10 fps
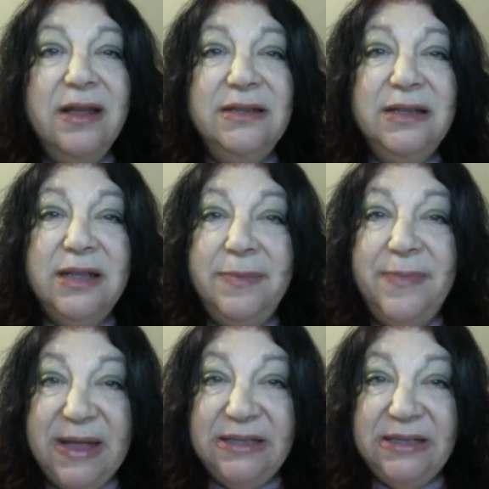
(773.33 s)
to the
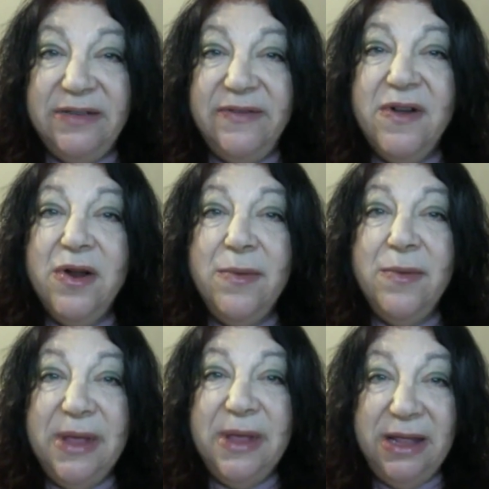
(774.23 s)
best of our
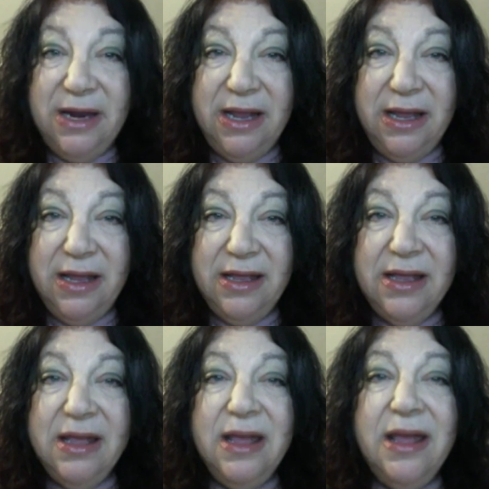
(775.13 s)
ability,
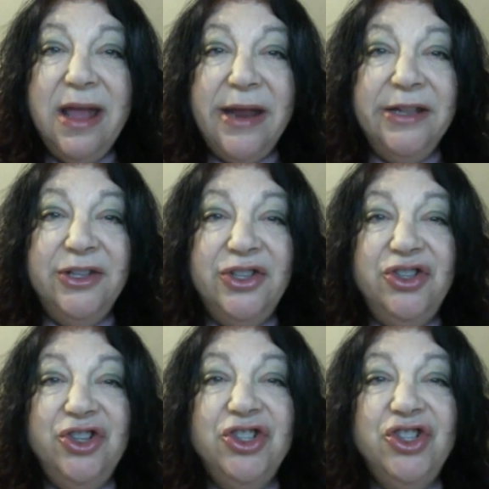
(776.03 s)
and it's
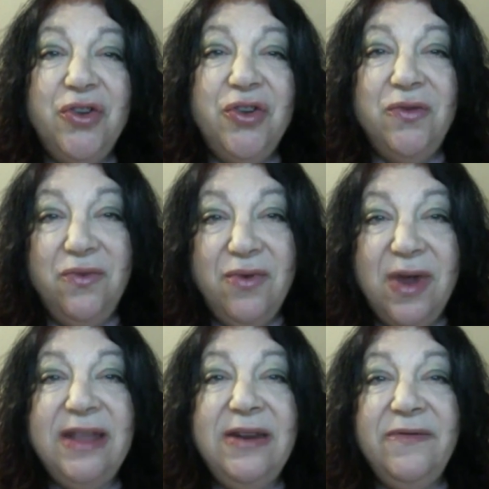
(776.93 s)
just
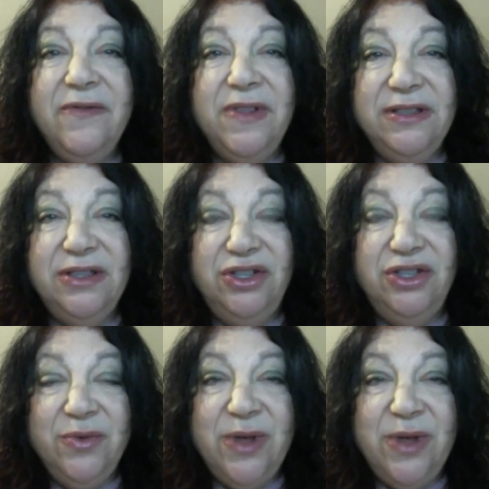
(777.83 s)
right for the
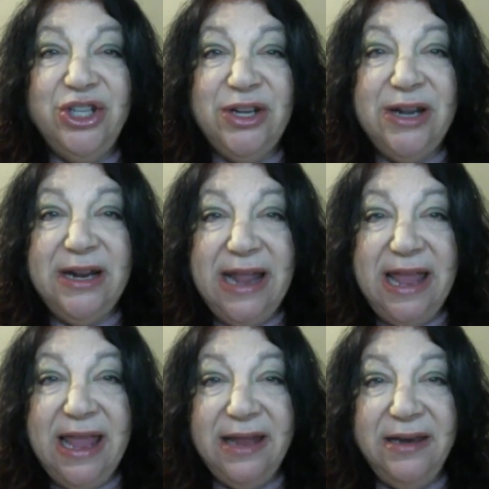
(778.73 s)
situation at
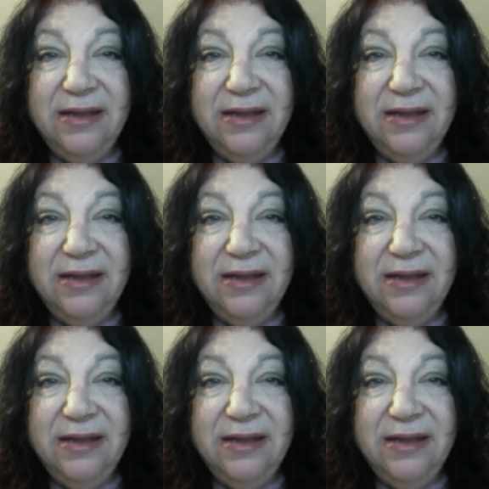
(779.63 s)
hand.